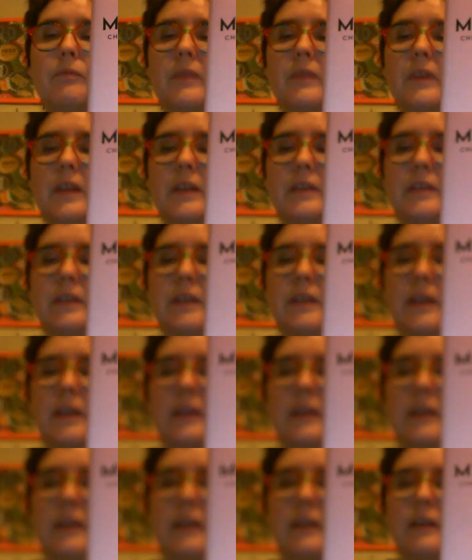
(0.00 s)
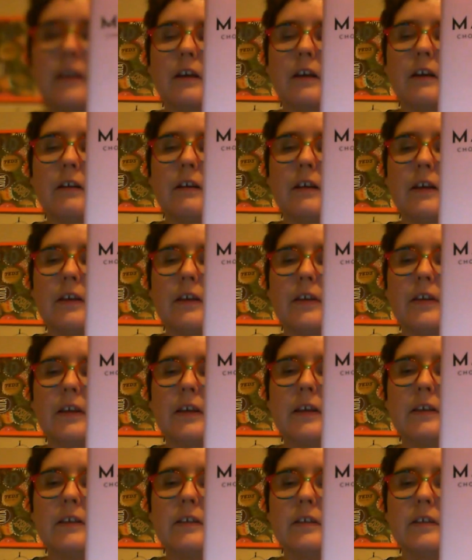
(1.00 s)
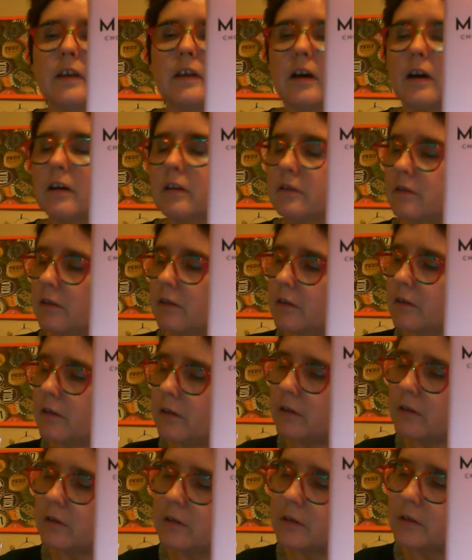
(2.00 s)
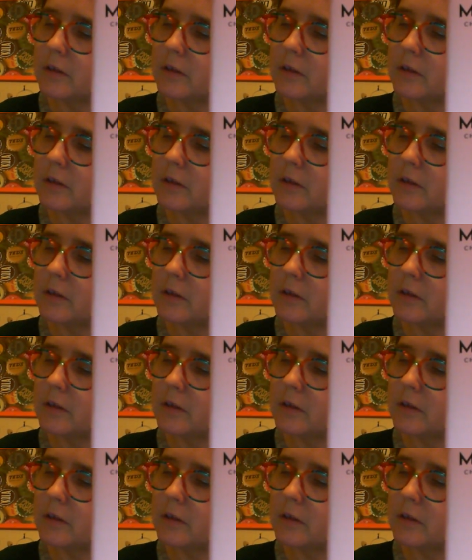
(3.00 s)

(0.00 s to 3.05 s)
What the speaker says: There you go, I think it's a dark chocolate